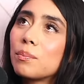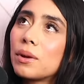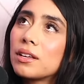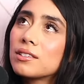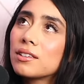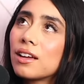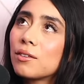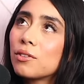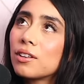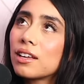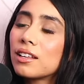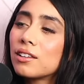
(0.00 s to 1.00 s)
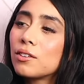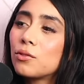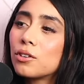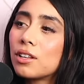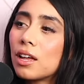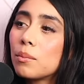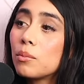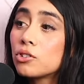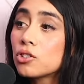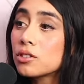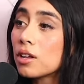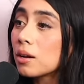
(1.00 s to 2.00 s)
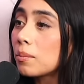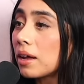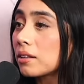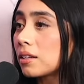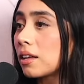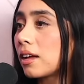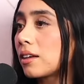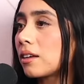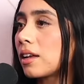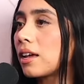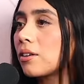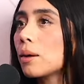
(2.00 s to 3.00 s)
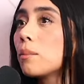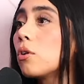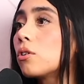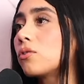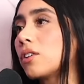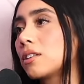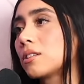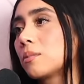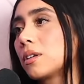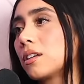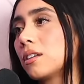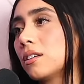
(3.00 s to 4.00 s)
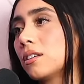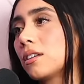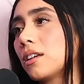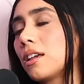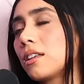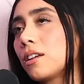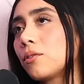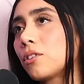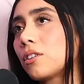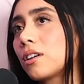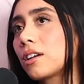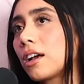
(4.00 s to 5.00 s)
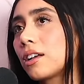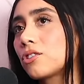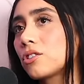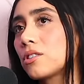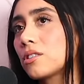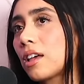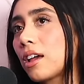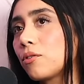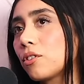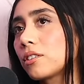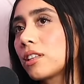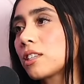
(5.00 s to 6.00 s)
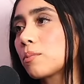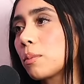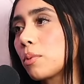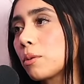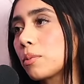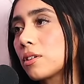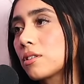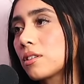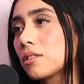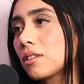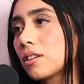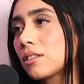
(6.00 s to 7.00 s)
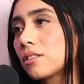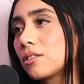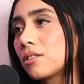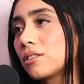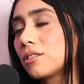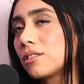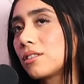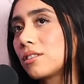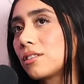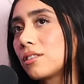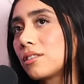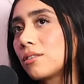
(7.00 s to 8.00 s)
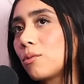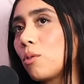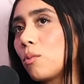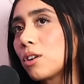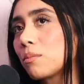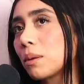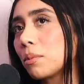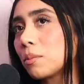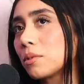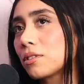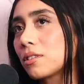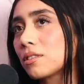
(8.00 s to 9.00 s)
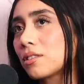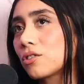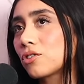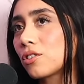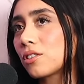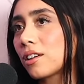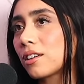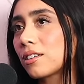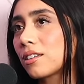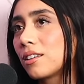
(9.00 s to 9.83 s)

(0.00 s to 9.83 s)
basically i feel like i live for them which is not a bad thing i it, it motivates me mm -hmm. and i feel like i just i feel like that's my purpose it's mm -hmm. like mm-hmm. well one of my purposes is to like